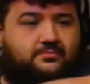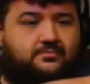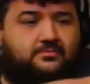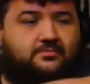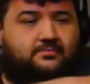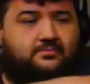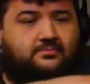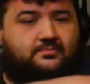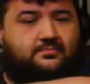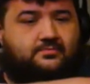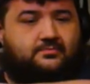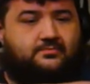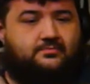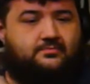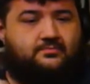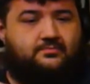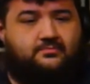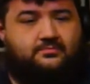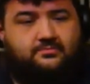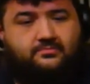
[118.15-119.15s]

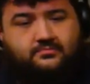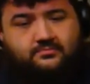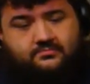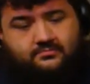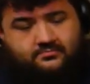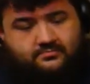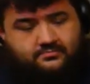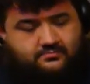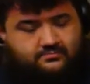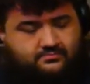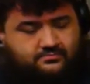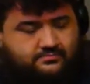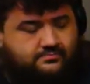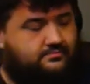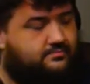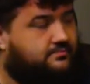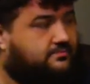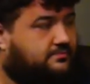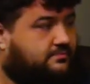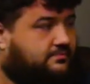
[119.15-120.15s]

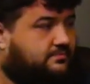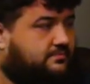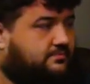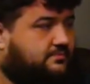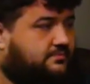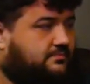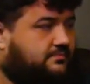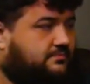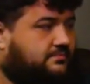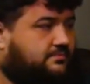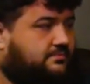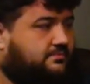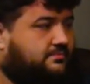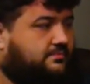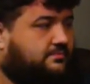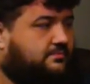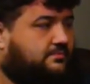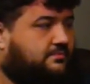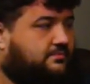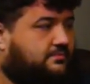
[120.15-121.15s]

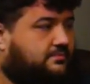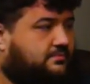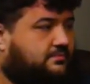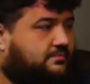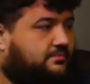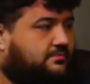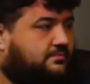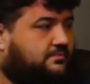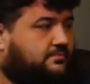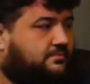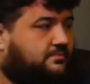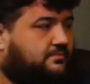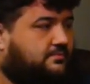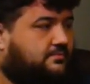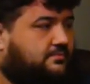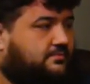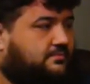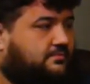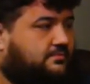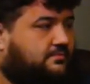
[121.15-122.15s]

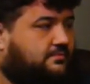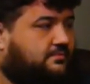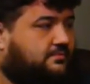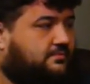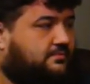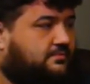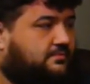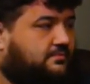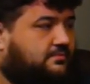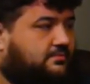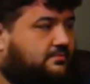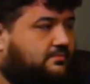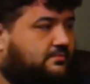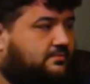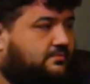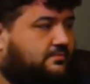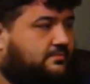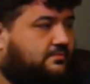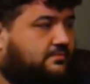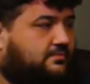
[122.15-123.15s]

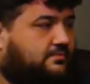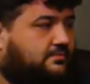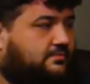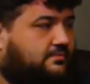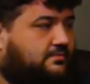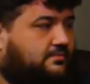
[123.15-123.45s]
This person isn't speaking.